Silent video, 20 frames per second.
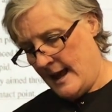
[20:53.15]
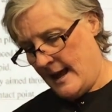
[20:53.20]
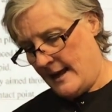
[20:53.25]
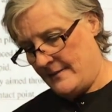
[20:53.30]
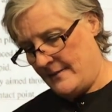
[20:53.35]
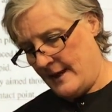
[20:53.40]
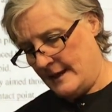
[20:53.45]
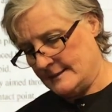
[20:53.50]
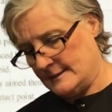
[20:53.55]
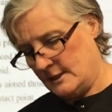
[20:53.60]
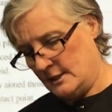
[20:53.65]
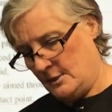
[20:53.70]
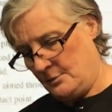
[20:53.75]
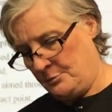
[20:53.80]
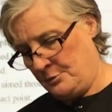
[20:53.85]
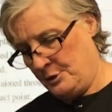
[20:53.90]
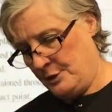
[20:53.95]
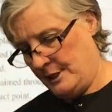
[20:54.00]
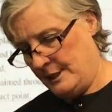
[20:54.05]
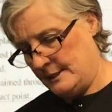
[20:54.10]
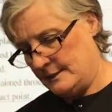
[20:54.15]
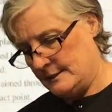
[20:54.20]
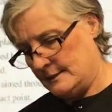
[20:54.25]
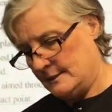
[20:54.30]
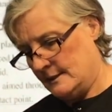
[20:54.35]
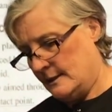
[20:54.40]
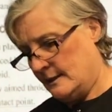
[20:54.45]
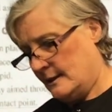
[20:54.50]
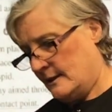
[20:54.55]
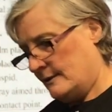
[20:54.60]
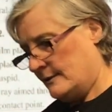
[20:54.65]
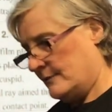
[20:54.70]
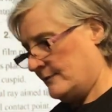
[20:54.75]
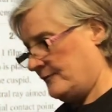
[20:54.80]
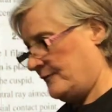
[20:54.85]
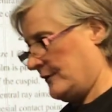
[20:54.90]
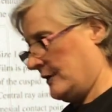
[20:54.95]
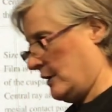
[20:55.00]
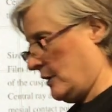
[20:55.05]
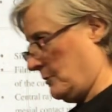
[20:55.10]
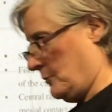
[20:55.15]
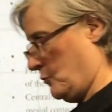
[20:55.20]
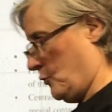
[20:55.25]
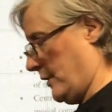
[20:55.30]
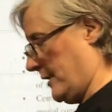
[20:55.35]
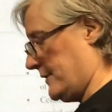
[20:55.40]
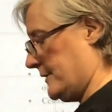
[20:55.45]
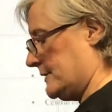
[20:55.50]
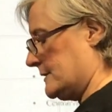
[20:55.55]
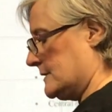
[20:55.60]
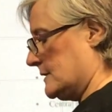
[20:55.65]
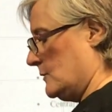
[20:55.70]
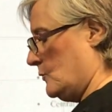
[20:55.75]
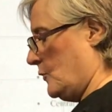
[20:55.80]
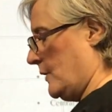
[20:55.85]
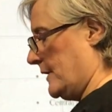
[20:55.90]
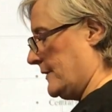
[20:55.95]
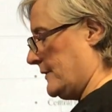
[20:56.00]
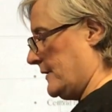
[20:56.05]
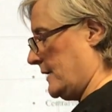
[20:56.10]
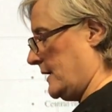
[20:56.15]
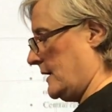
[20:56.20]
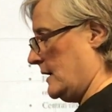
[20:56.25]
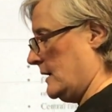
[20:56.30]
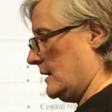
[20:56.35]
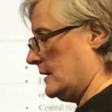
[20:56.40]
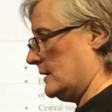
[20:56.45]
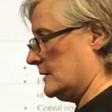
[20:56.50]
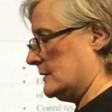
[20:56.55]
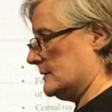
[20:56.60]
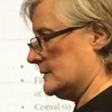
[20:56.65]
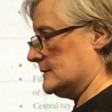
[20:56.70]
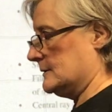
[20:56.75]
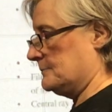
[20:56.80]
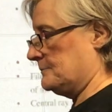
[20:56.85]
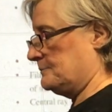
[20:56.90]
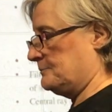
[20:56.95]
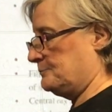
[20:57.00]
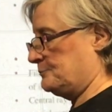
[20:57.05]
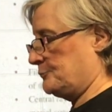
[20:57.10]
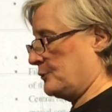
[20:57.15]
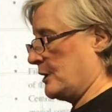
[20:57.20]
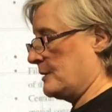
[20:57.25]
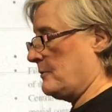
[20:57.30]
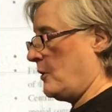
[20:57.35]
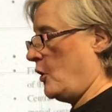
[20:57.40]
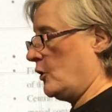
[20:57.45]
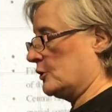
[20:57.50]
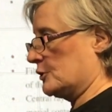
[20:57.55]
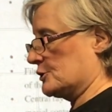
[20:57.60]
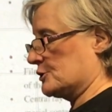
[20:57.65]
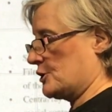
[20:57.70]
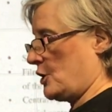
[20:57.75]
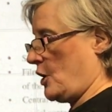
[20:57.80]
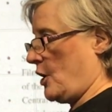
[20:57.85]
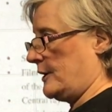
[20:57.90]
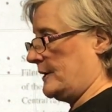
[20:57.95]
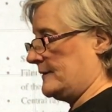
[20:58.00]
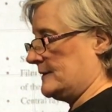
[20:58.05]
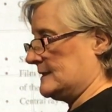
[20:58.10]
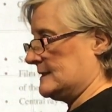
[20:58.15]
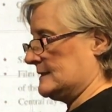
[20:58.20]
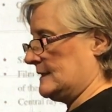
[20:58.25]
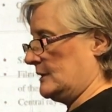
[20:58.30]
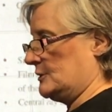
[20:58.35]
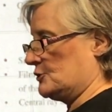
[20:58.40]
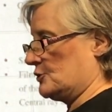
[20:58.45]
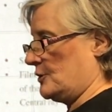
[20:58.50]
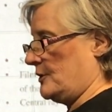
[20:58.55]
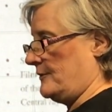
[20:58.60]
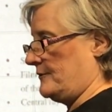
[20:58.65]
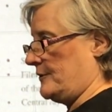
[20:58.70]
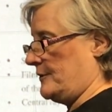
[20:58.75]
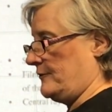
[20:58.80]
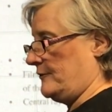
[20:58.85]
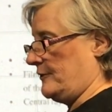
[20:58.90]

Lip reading: and that's going to put the film where the premolars are in the center of the